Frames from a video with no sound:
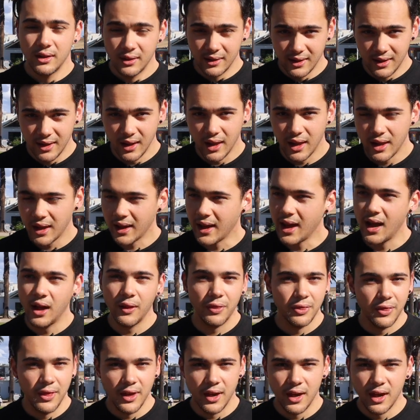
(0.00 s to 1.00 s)
Getting out
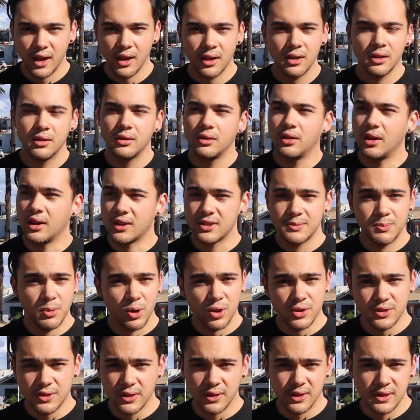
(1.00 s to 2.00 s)
there,
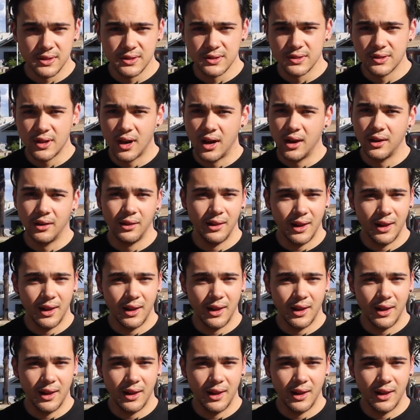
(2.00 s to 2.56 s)
experiencing the sun